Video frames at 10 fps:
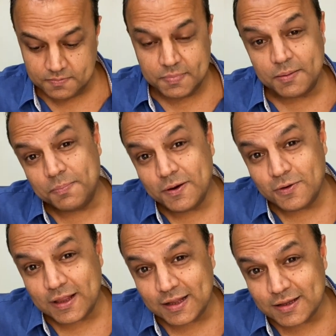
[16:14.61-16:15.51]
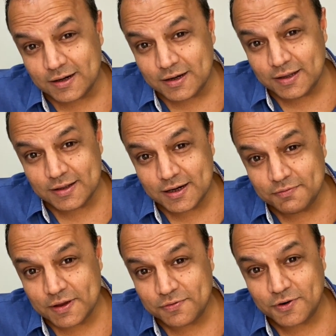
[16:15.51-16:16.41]
But below that, 30,
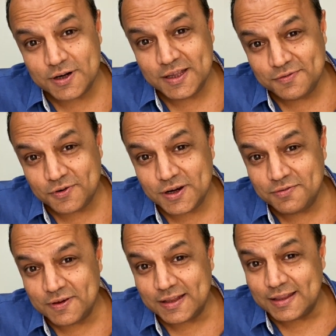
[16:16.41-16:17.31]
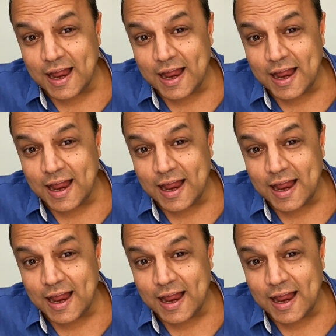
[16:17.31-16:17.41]
35, 40, 45,